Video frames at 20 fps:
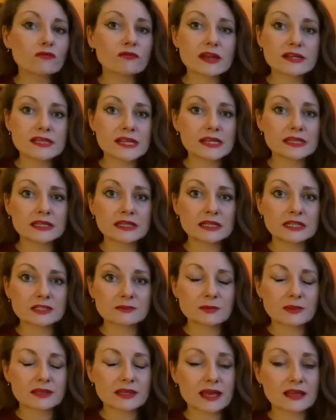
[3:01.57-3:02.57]
read any
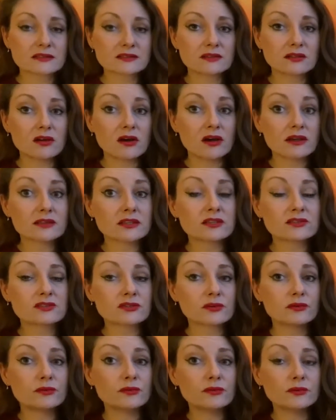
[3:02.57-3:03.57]
Elizabeth Gaskell either,
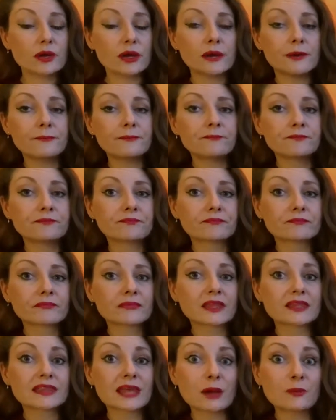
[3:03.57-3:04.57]
so
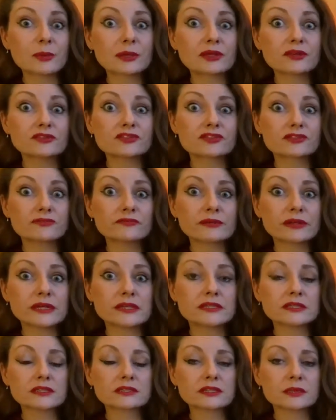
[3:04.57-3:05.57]
that'll be good to
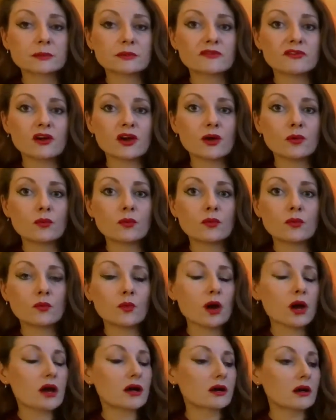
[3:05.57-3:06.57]
read some of her
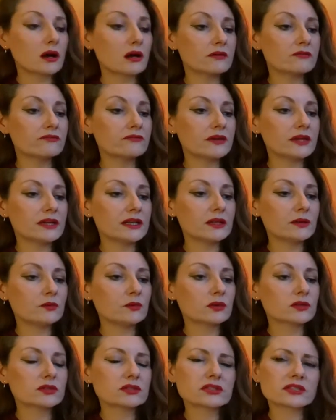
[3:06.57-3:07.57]
work. I really
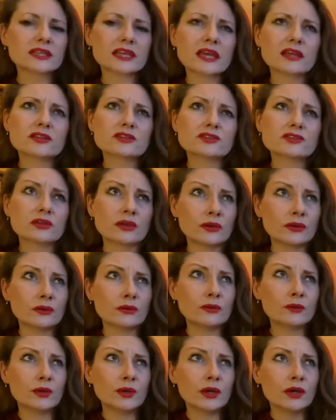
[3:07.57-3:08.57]
want to get
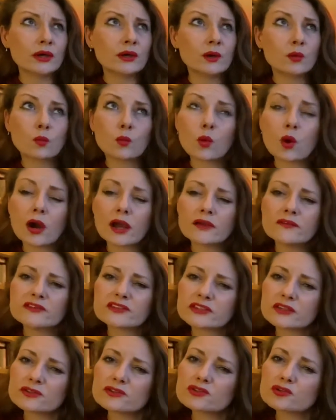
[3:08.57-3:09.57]
to
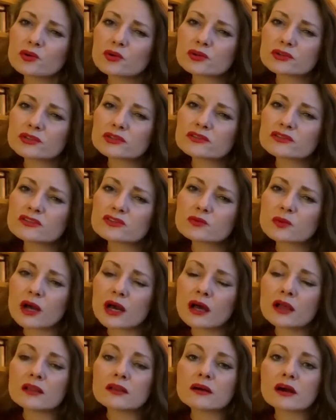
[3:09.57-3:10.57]
Wives and Daughters as
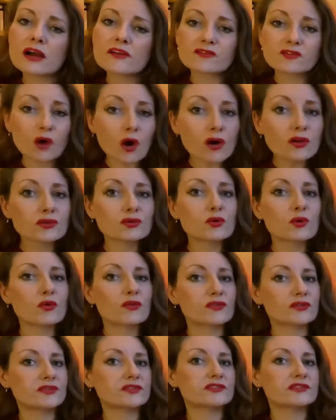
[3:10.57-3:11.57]
well. I've got
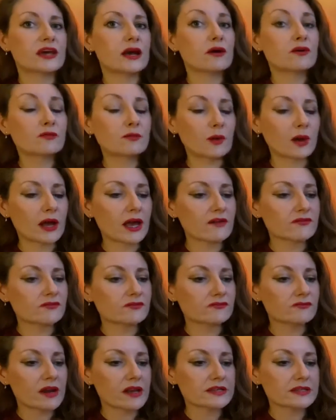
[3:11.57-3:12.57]
North and South, but I
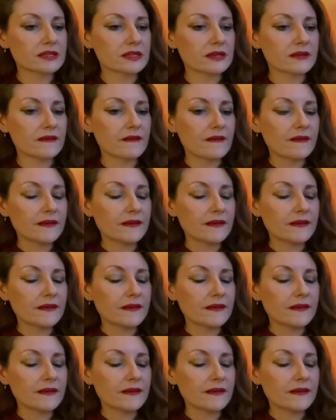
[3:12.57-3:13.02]
haven't read it.